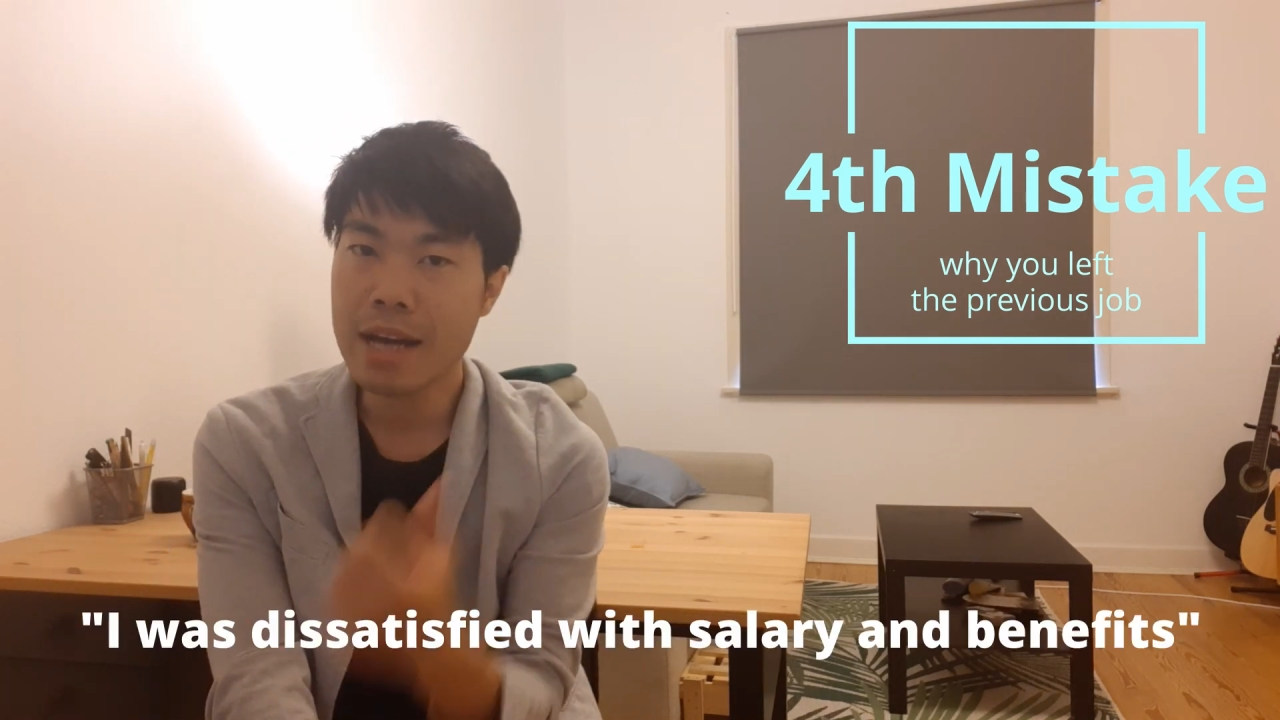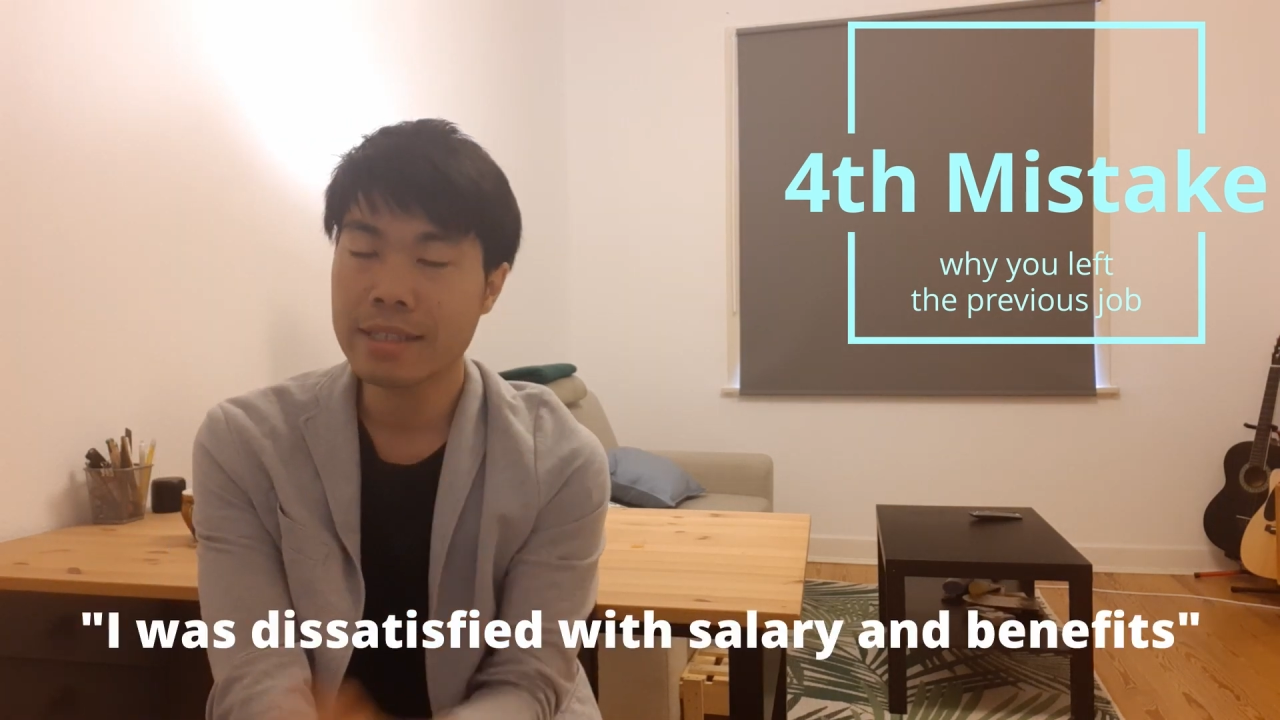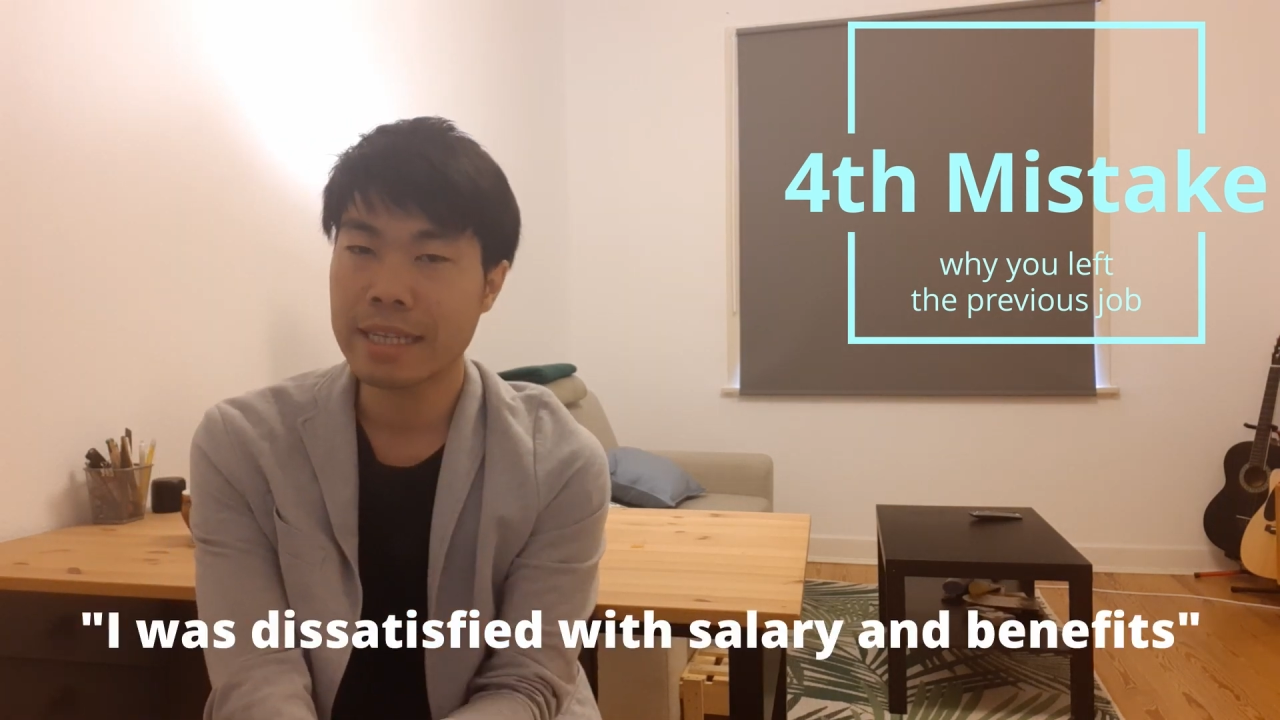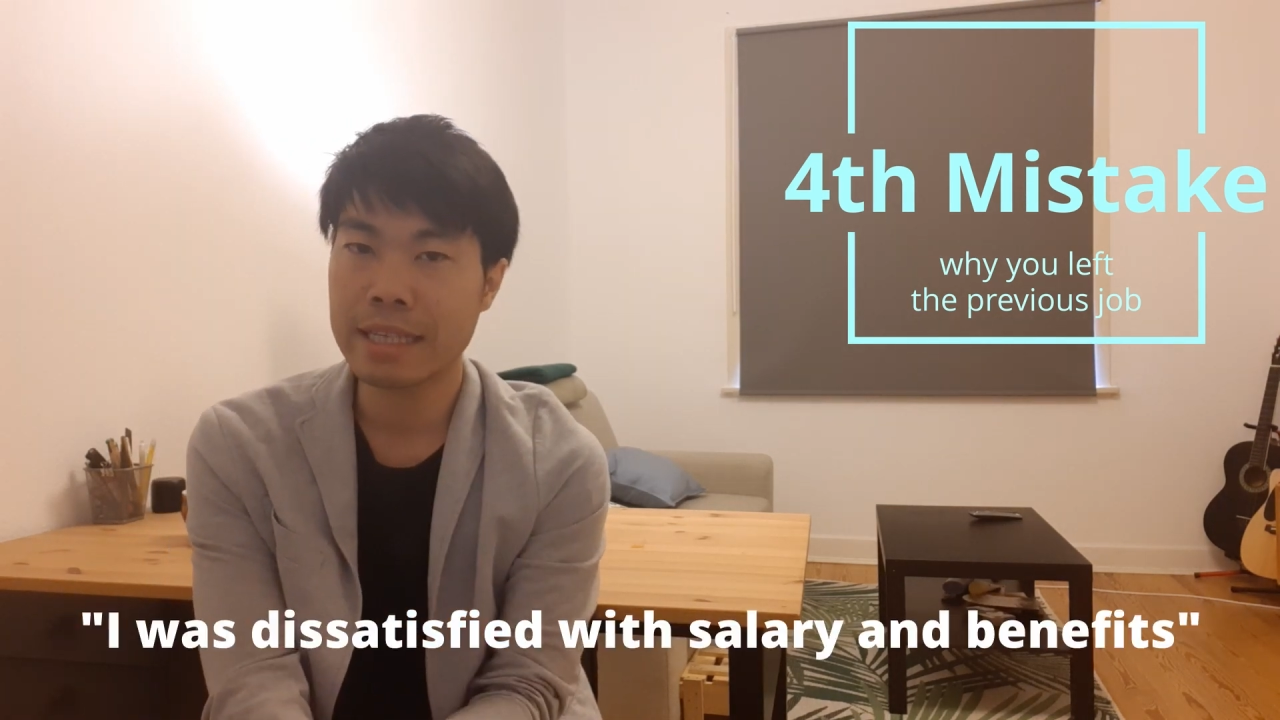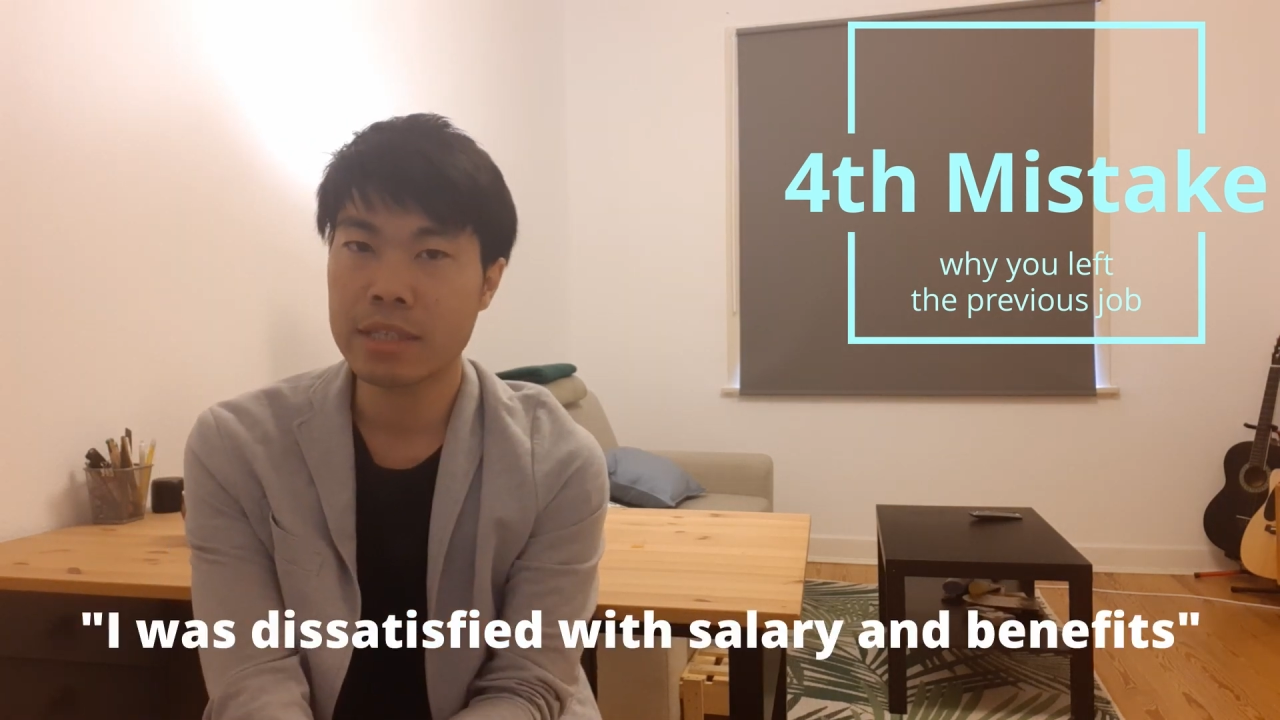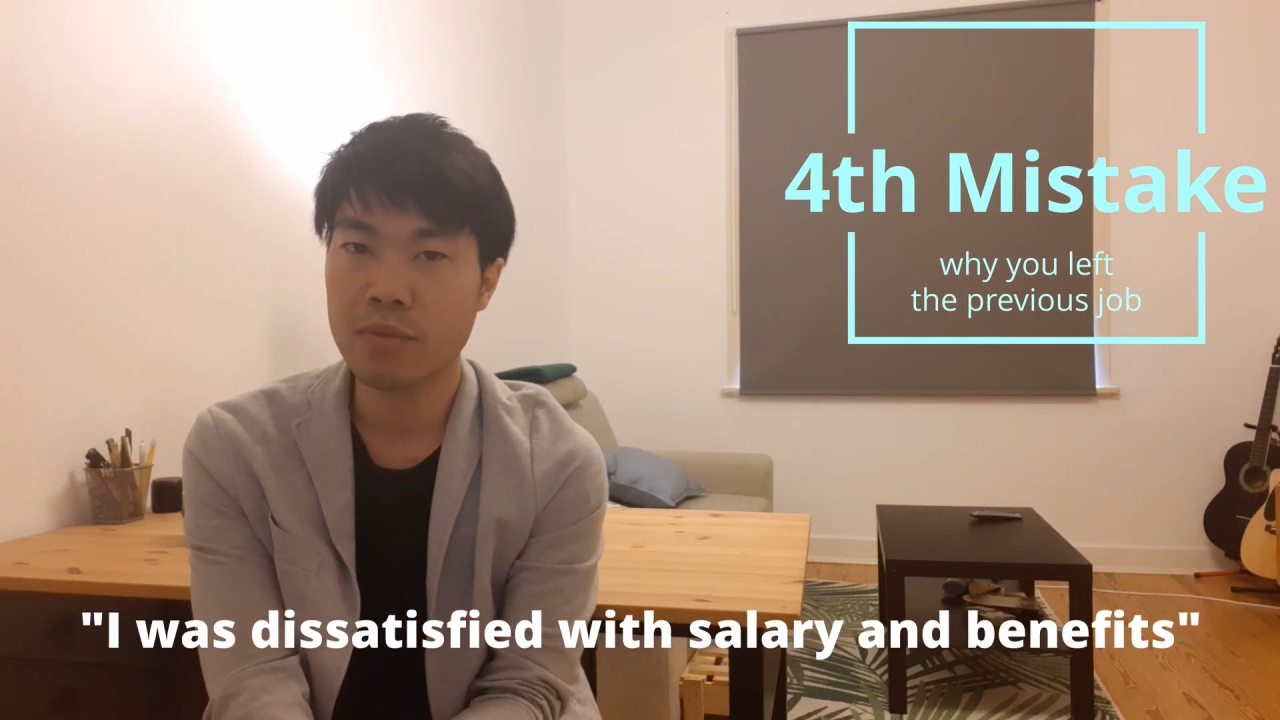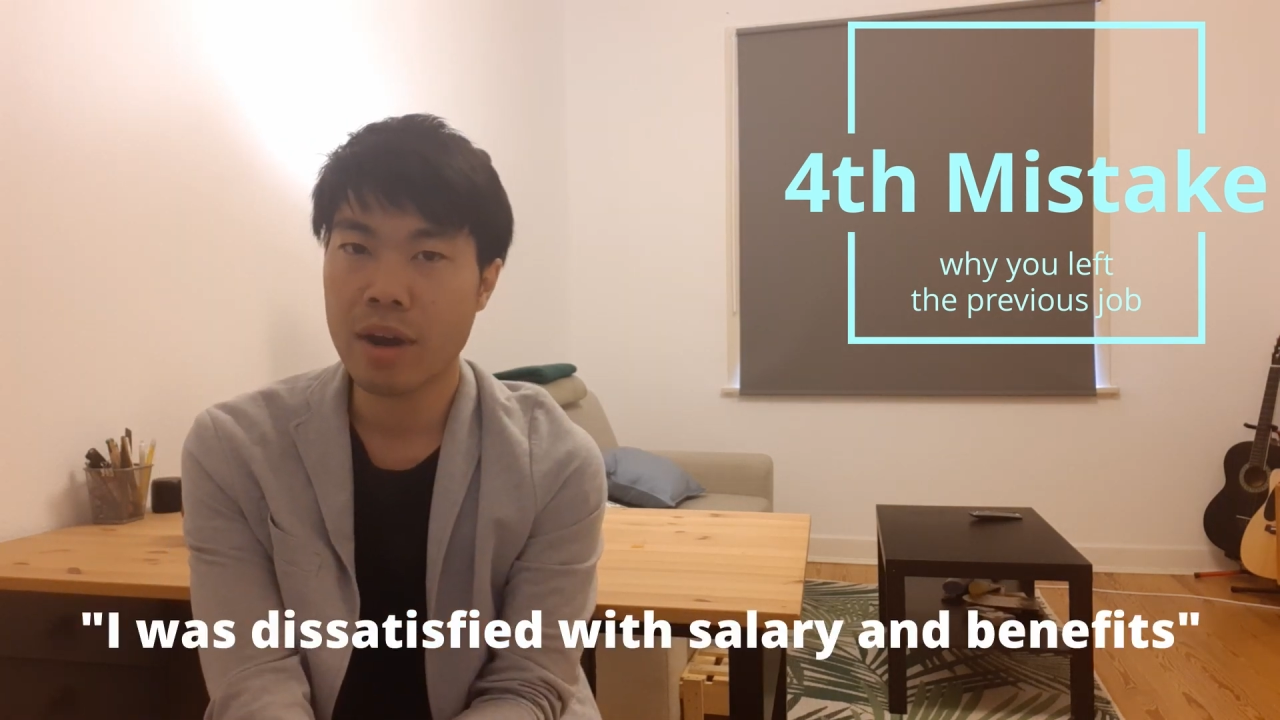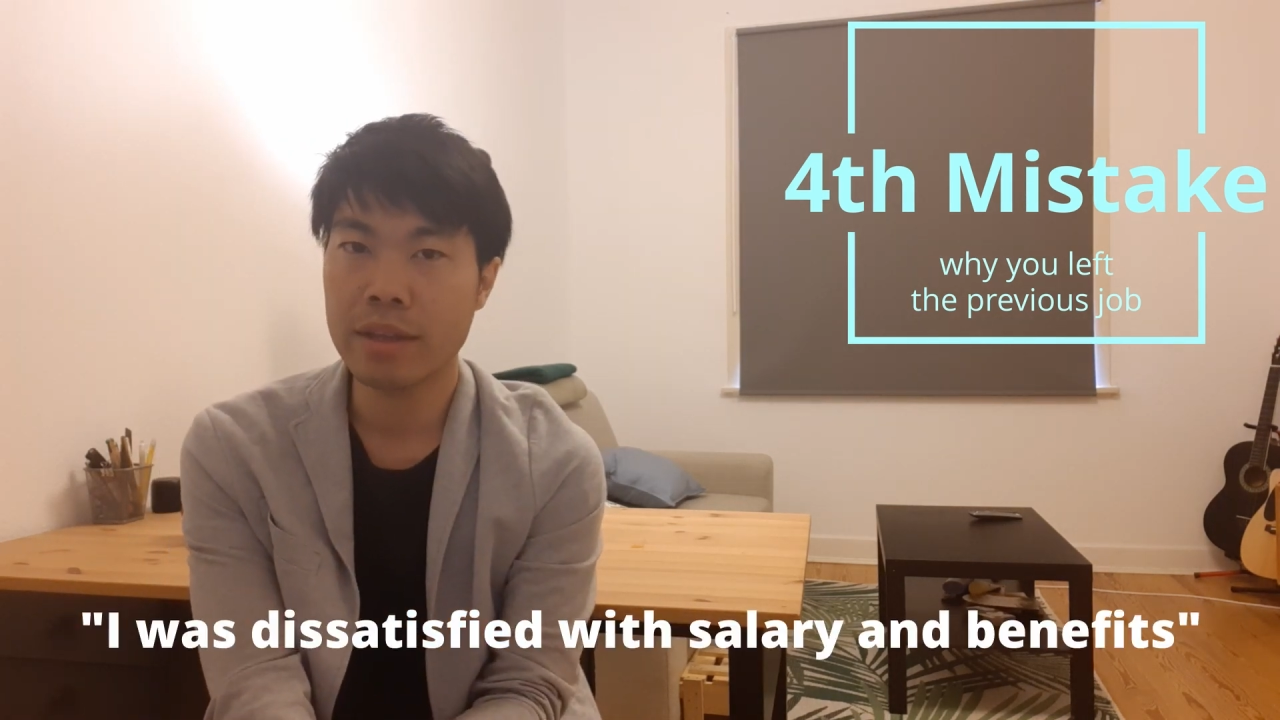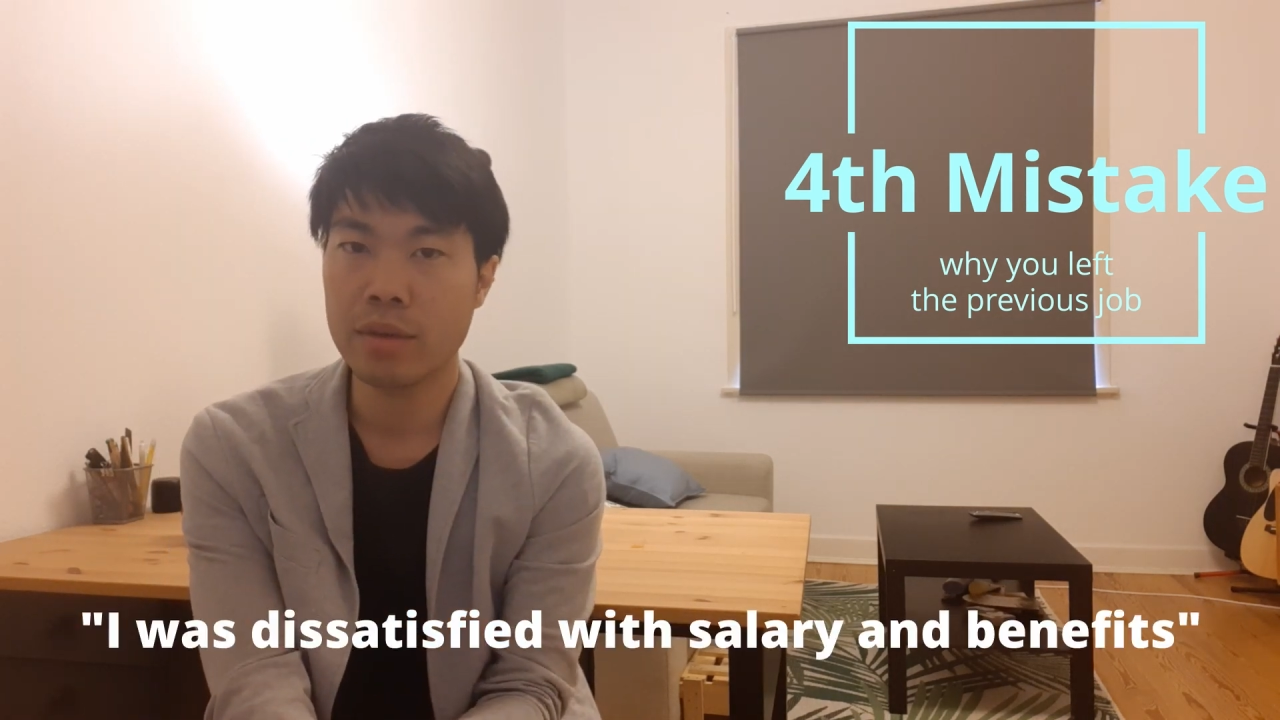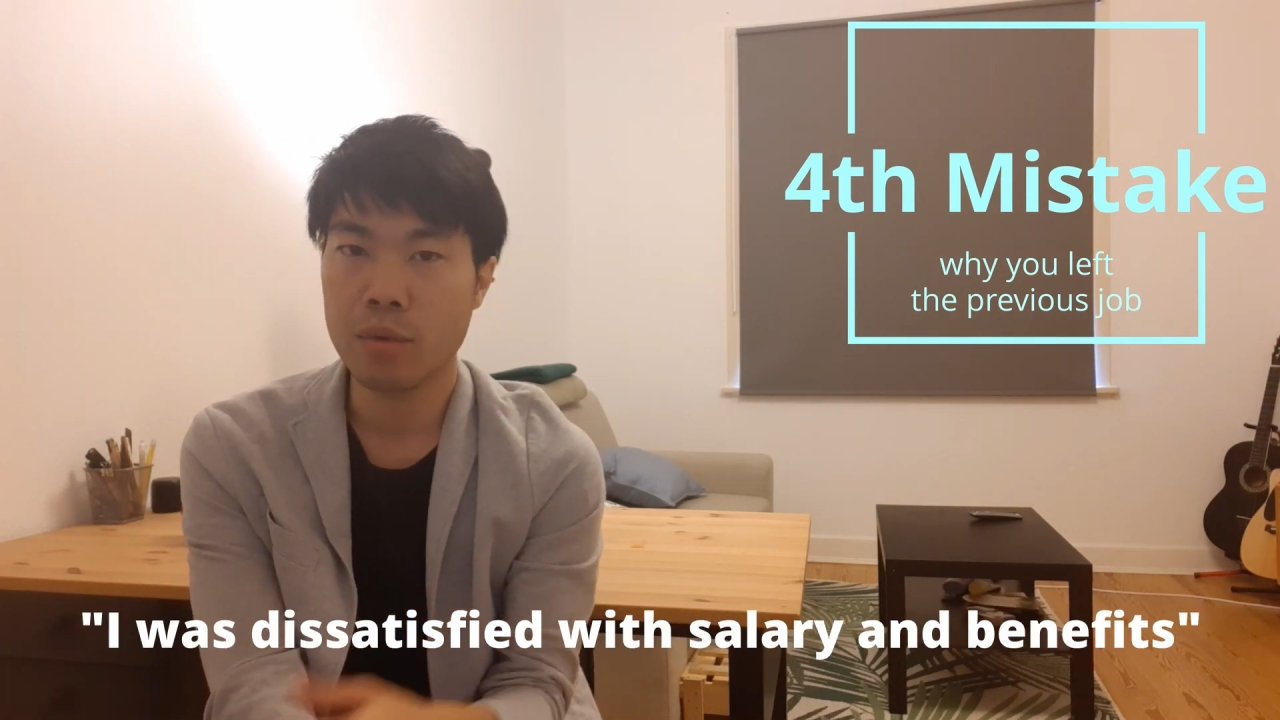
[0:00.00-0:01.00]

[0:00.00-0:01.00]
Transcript: unsatisfied